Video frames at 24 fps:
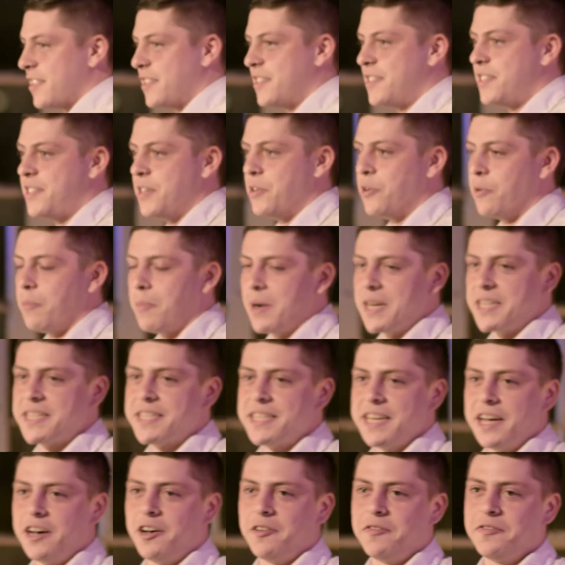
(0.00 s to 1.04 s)
Do it
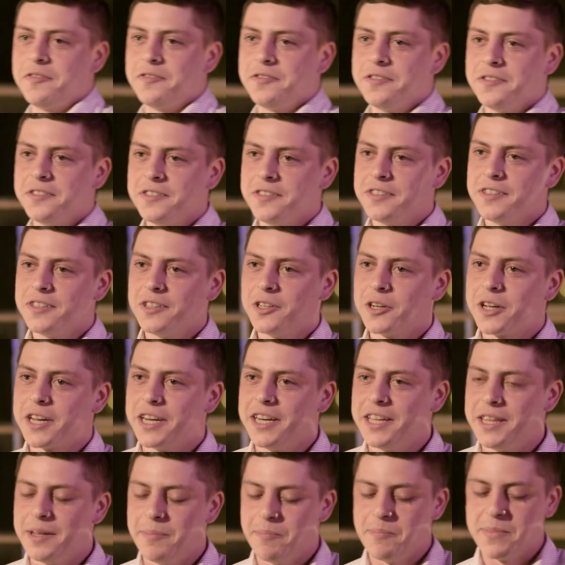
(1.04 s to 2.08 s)
myself, looking
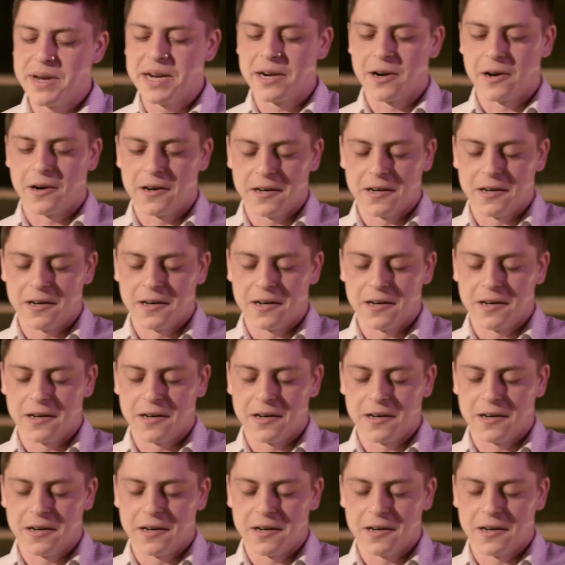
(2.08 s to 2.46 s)
in the mirror.